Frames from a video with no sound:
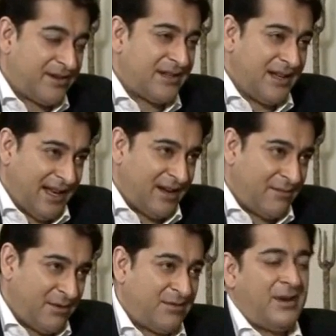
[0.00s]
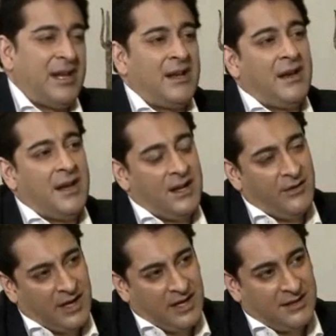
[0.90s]
if there's a link between
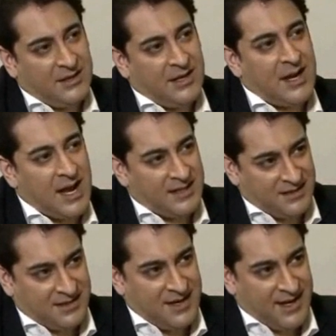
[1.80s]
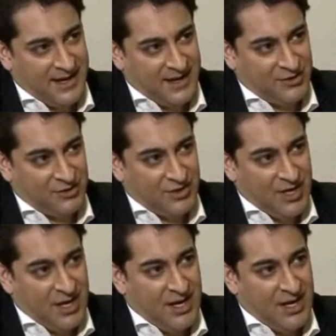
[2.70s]
Hillary Clinton and ISIS-Daesh.